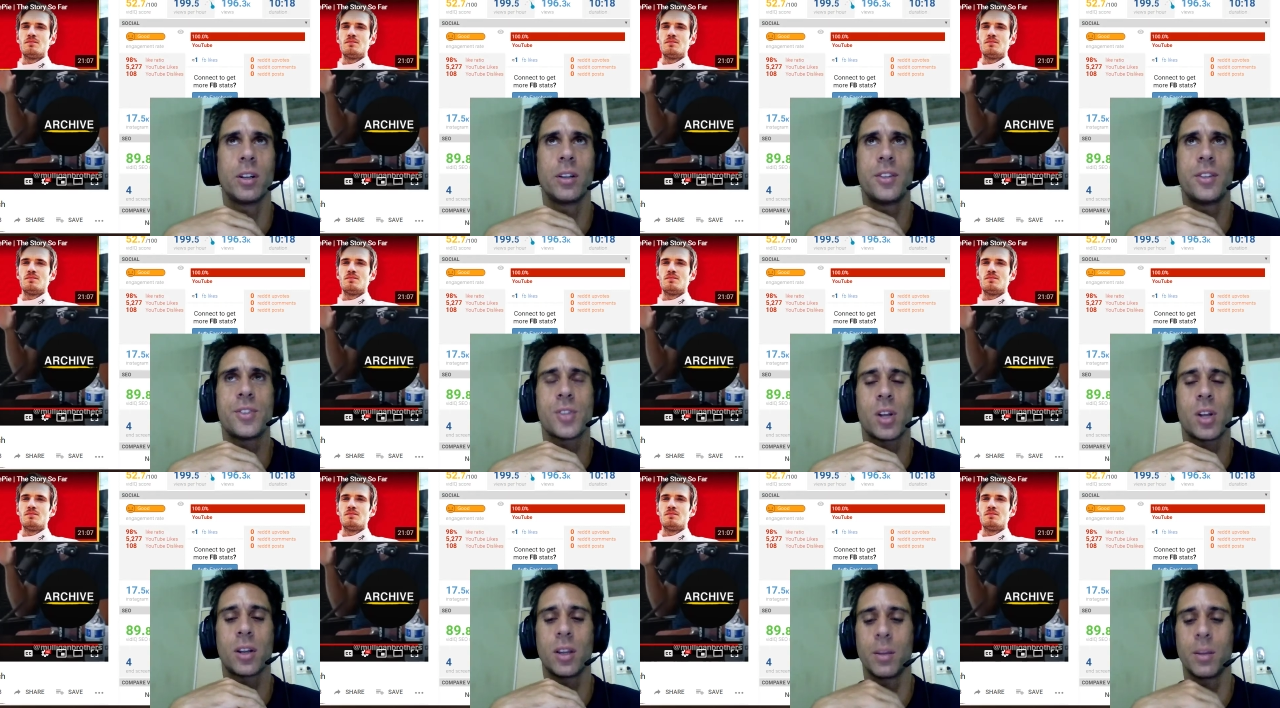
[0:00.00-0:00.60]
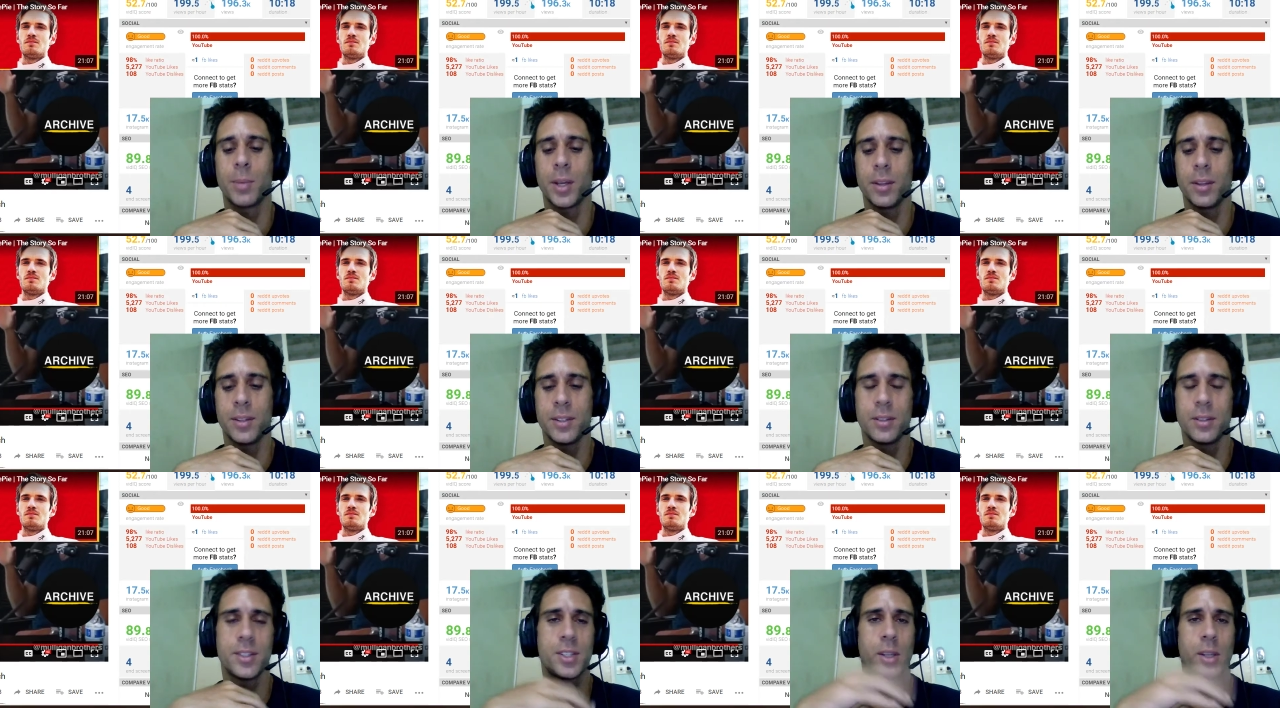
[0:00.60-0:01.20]
Speaker 1: He's talking about th
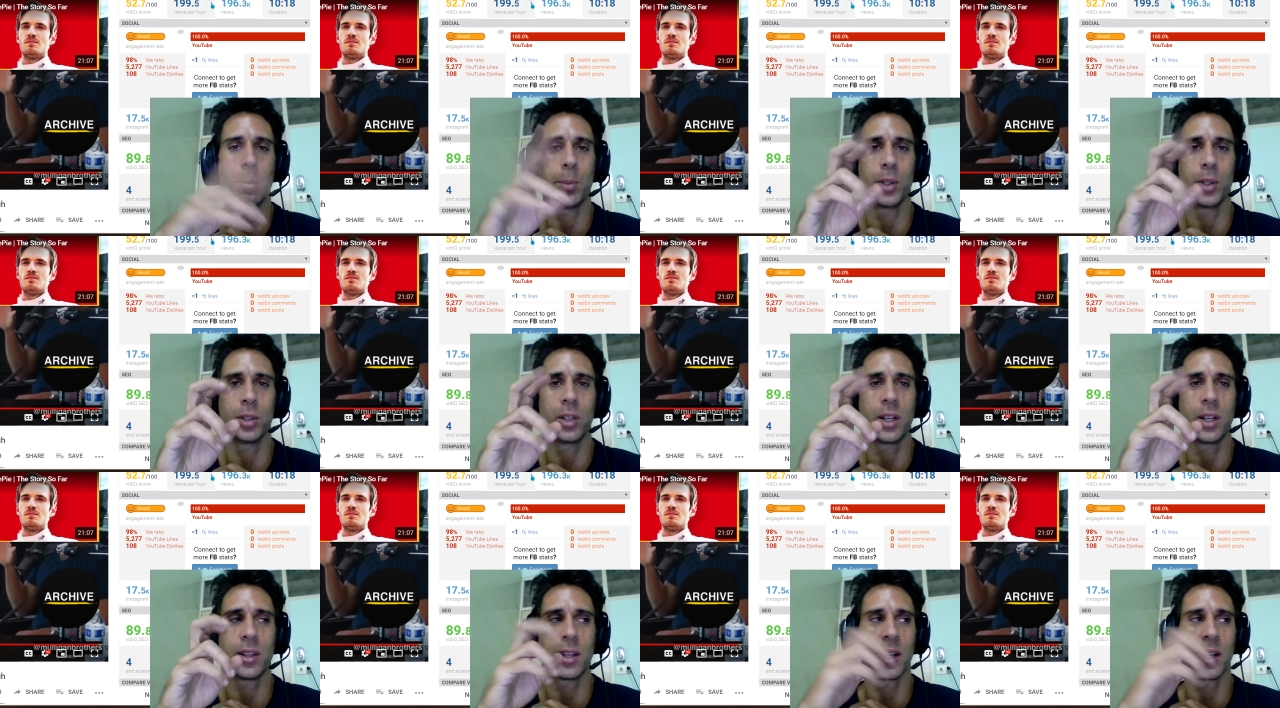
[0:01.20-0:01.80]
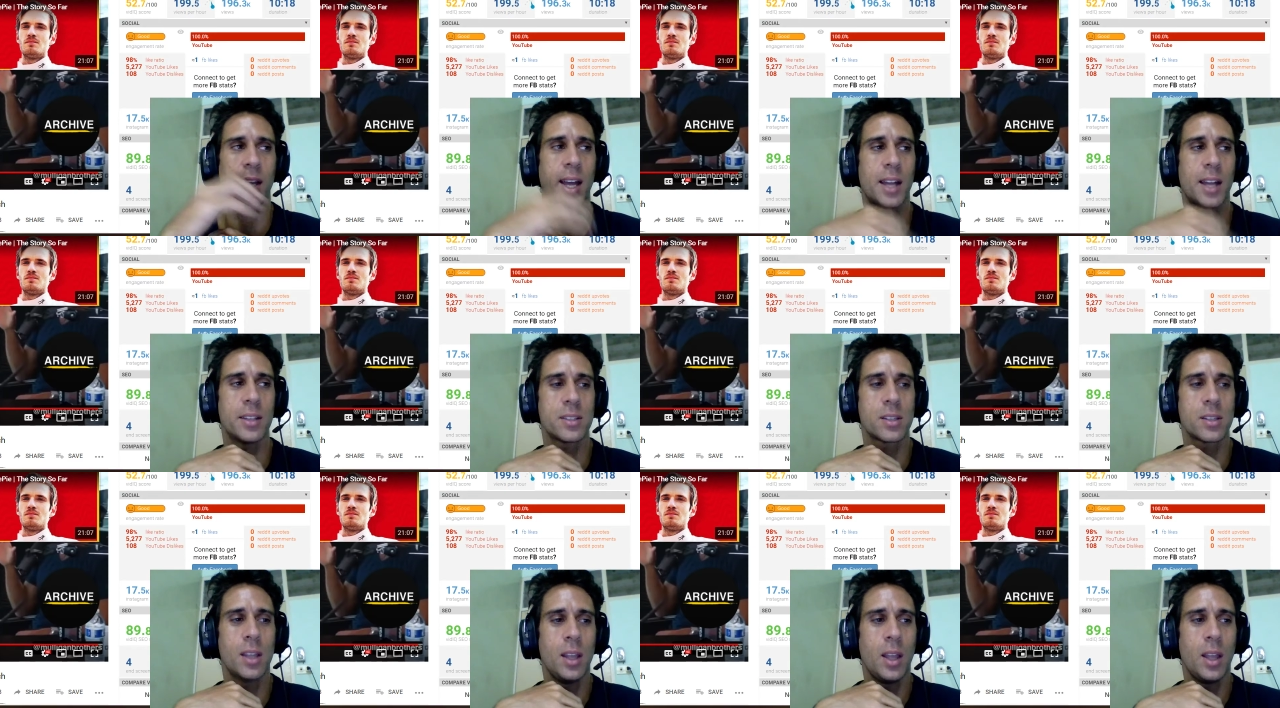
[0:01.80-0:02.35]
this ability that he has